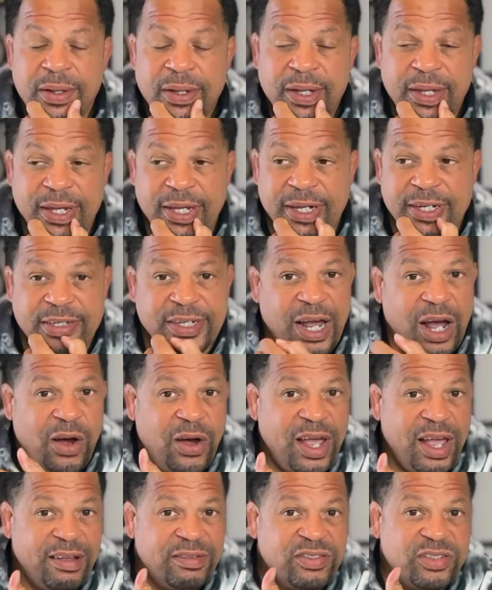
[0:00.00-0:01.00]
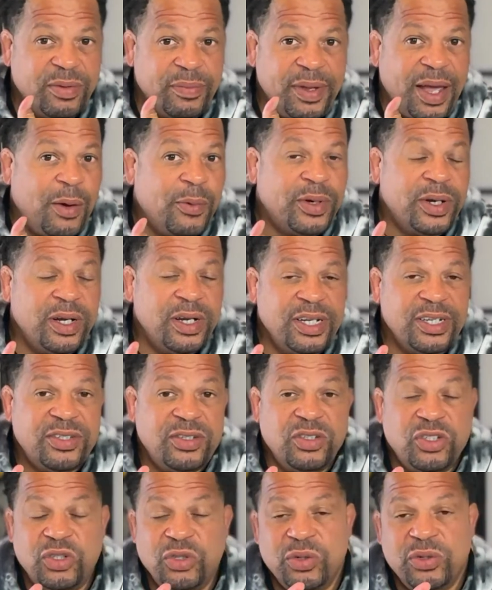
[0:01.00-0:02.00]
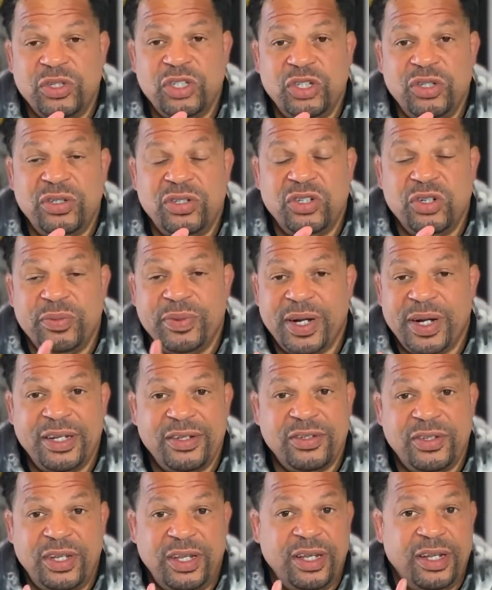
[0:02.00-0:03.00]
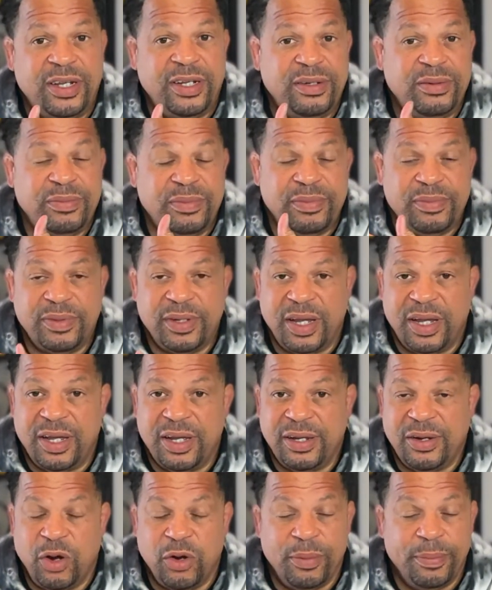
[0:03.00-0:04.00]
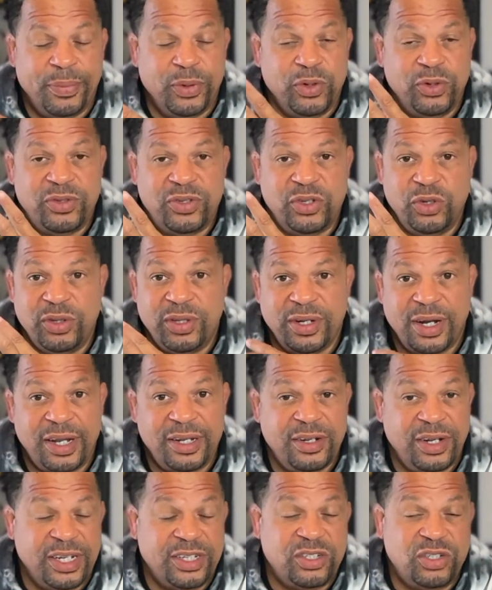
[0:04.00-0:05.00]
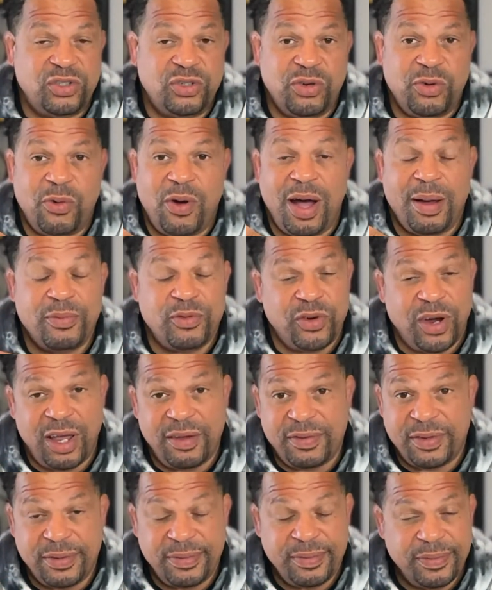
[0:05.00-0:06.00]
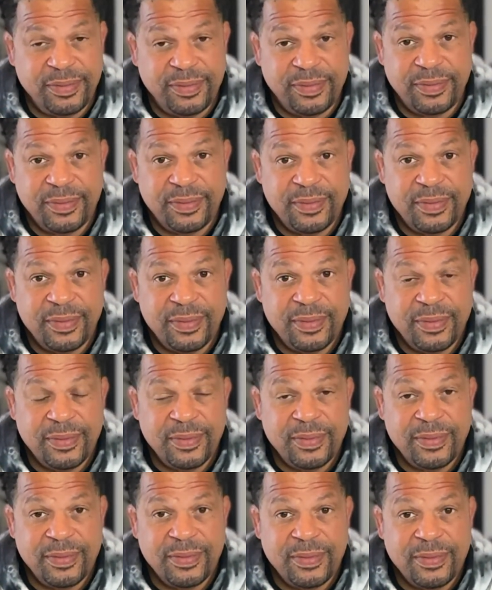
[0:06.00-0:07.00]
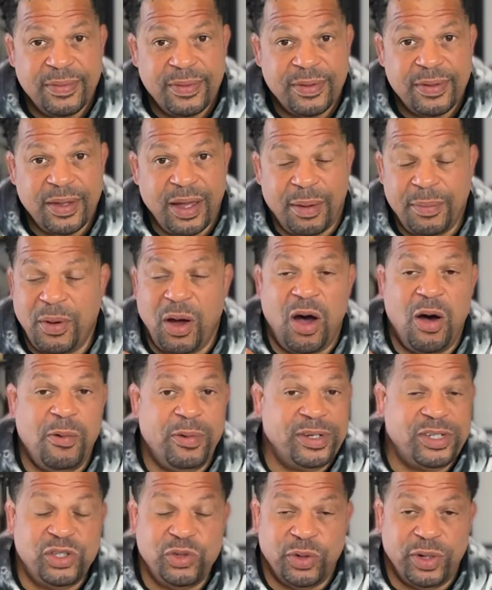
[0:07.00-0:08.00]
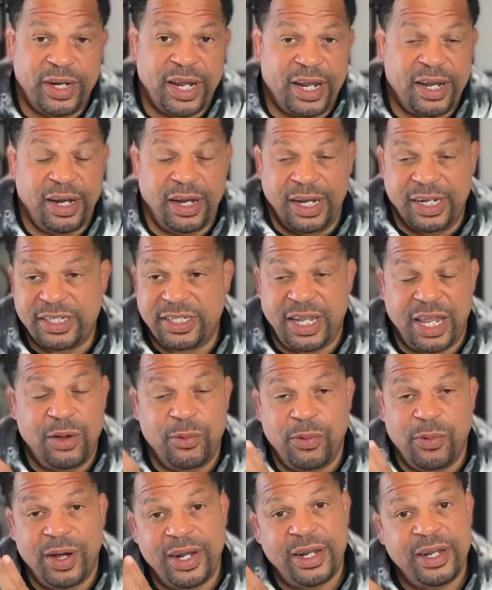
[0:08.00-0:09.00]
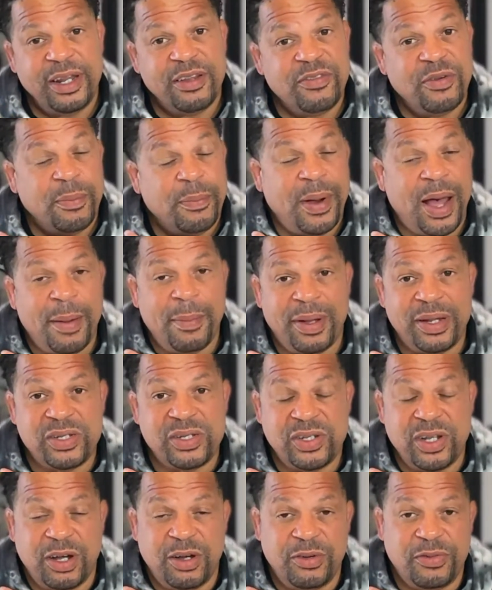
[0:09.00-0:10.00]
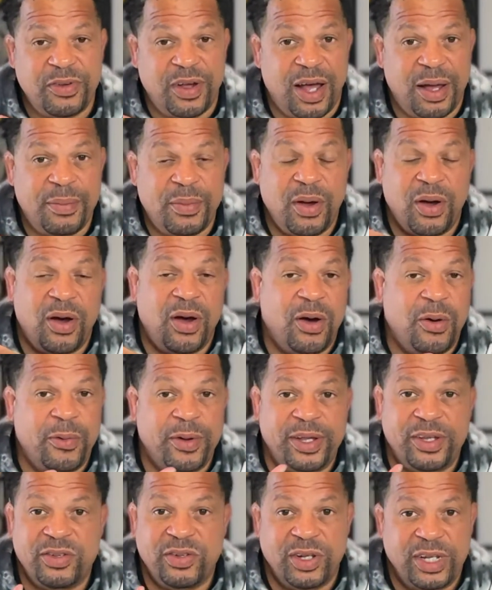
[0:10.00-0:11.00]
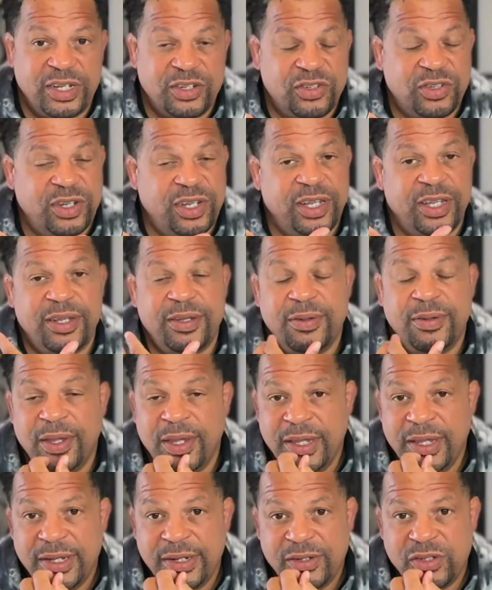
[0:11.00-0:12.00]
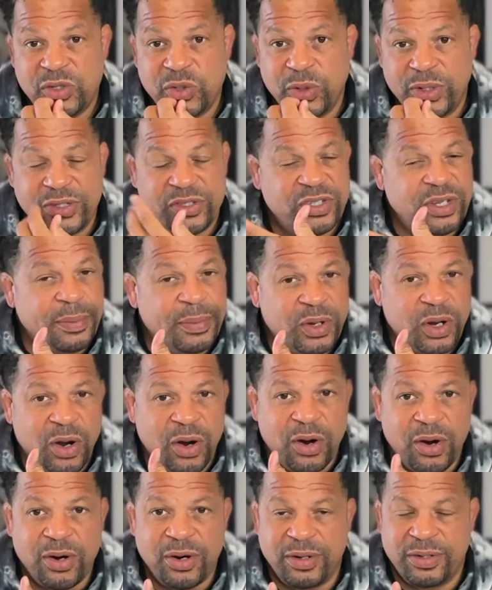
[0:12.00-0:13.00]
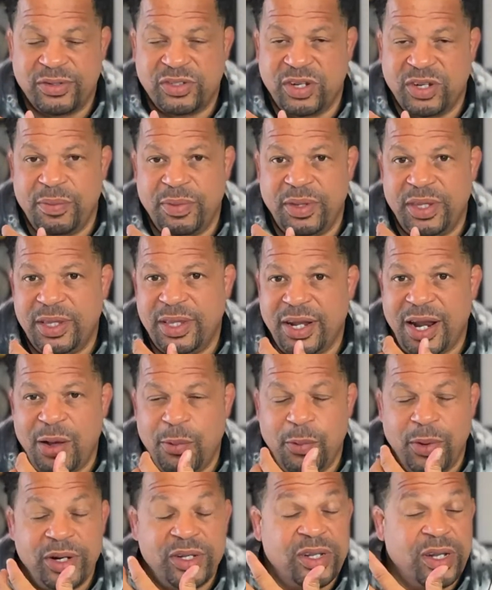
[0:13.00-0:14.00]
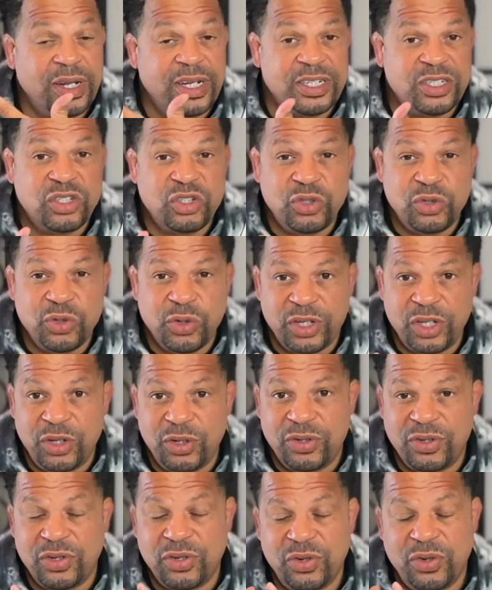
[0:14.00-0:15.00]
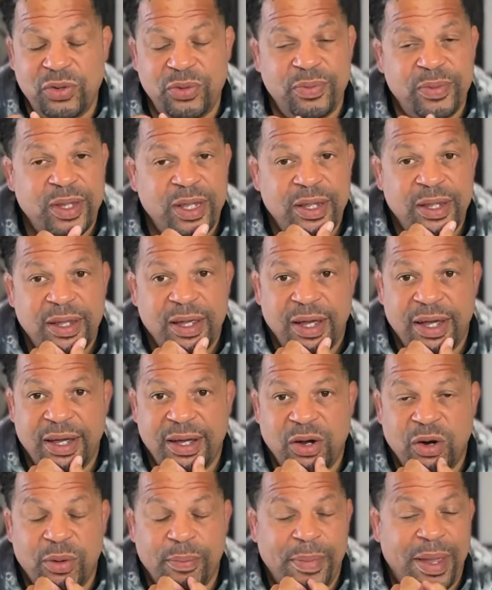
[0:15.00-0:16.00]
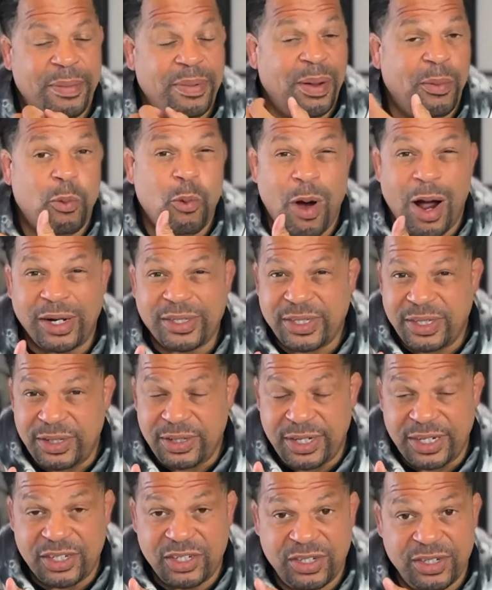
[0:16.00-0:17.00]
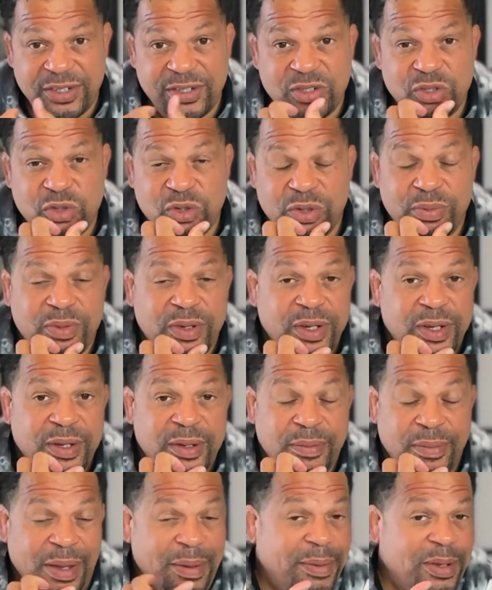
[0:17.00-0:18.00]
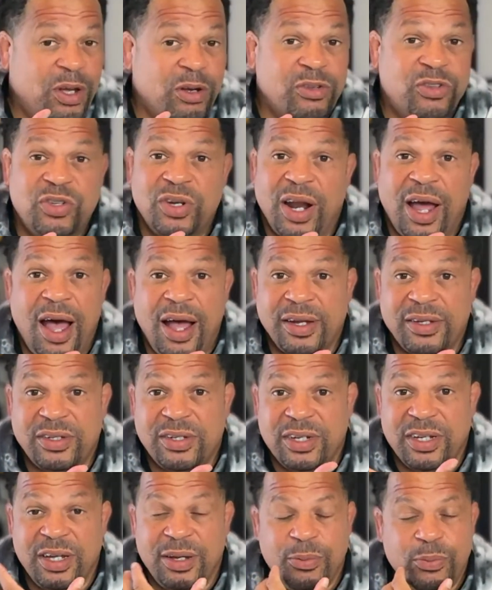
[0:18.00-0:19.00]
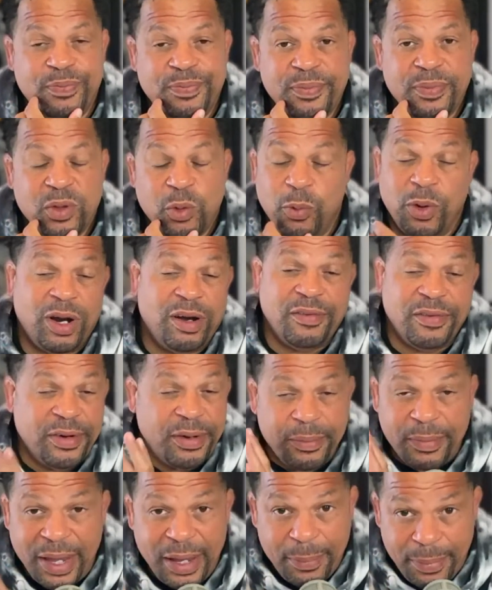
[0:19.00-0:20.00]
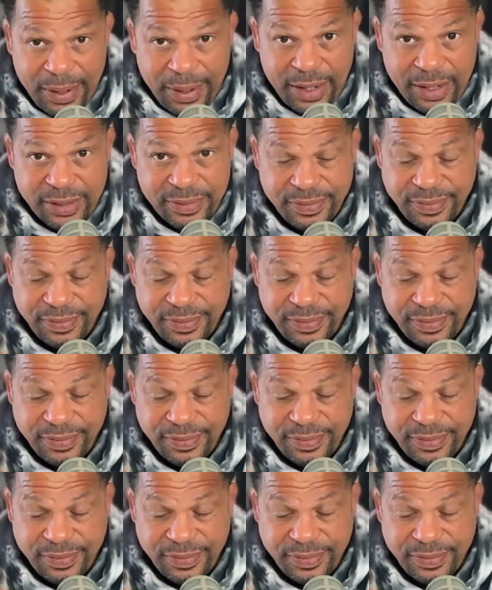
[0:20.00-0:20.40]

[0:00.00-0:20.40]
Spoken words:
is I'll have something I want to listen to on YouTube, and I just hit it on Bluetooth, and I listen to it while I'm driving. I'm always doing that unless they want it. And if I'm by myself, I'm always listening to a seminar or something that I wanted to listen to on YouTube, or maybe I'm washing dishes, or maybe go to the hot tub, whatever it may be,